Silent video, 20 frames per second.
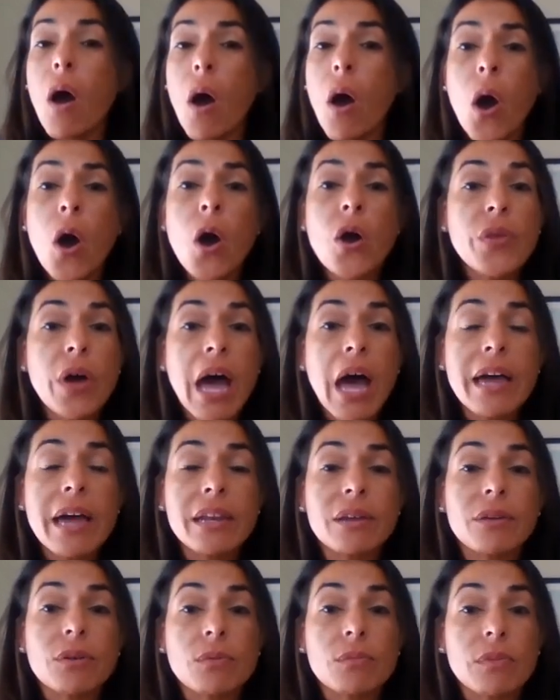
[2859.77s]
all
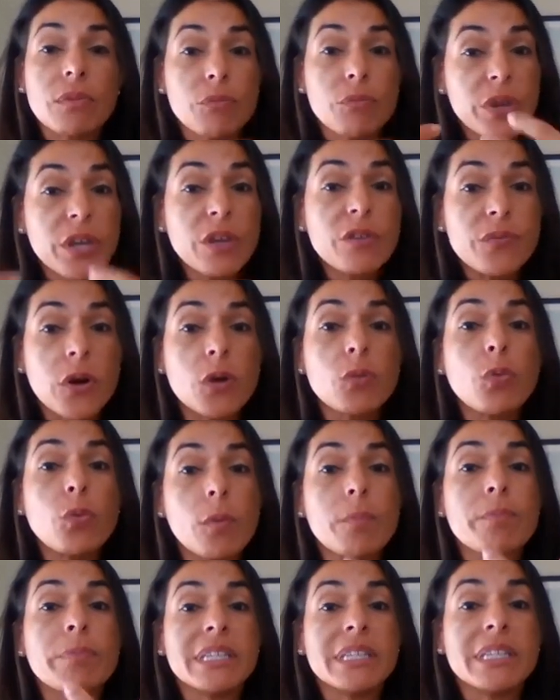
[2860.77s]
that refund
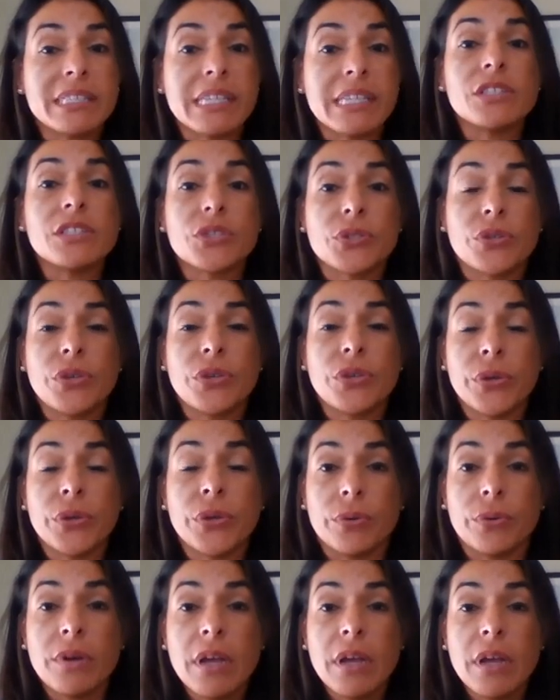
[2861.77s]
will be sent to you.